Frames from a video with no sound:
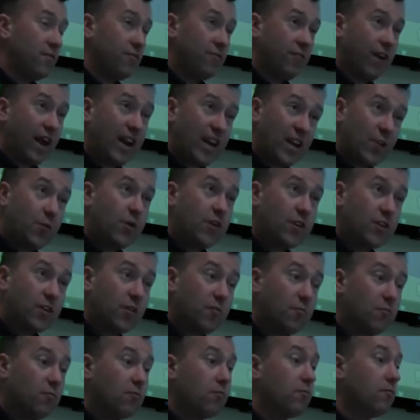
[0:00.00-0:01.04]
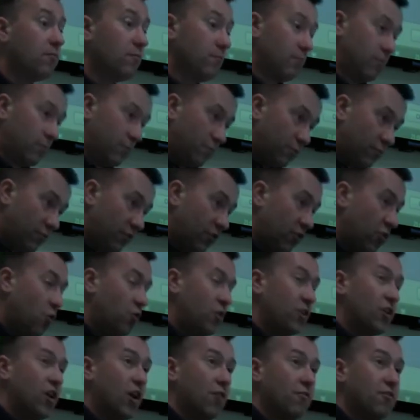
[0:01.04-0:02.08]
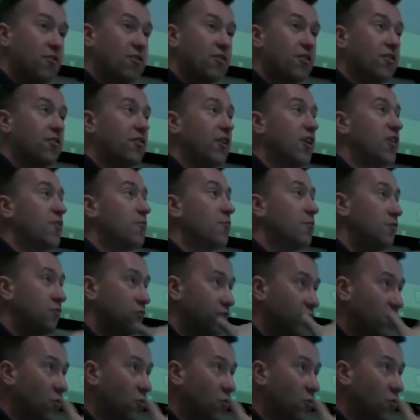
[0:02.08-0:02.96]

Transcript: valuing them, recording our risk assessments,